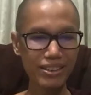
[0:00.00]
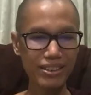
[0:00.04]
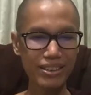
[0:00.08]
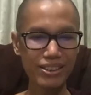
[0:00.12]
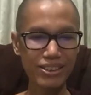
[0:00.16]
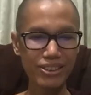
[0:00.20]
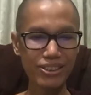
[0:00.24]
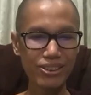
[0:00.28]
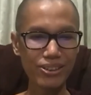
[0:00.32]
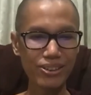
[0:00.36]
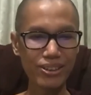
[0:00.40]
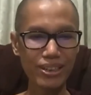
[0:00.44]

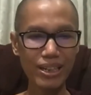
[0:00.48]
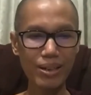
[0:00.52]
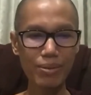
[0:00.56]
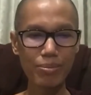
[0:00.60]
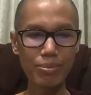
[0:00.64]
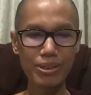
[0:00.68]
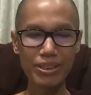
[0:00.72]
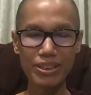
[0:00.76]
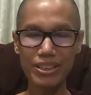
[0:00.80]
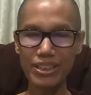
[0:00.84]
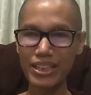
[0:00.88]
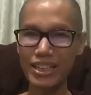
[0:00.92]
so
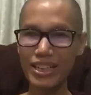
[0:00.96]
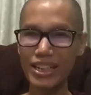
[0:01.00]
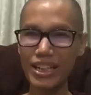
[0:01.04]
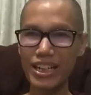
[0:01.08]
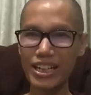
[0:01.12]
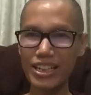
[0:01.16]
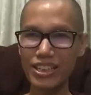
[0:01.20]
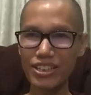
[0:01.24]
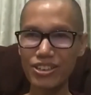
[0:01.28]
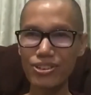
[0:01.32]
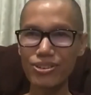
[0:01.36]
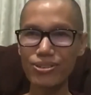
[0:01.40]
everything
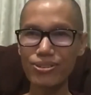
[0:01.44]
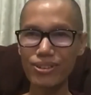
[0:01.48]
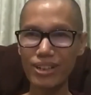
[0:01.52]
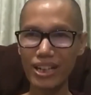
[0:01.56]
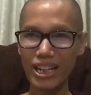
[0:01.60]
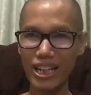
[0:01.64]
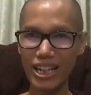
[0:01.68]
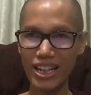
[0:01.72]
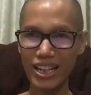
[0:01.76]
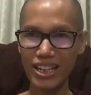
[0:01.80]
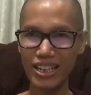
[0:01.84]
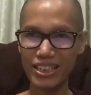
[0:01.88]
has to
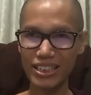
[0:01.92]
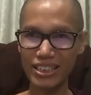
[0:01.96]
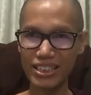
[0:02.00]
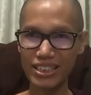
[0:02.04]
learn,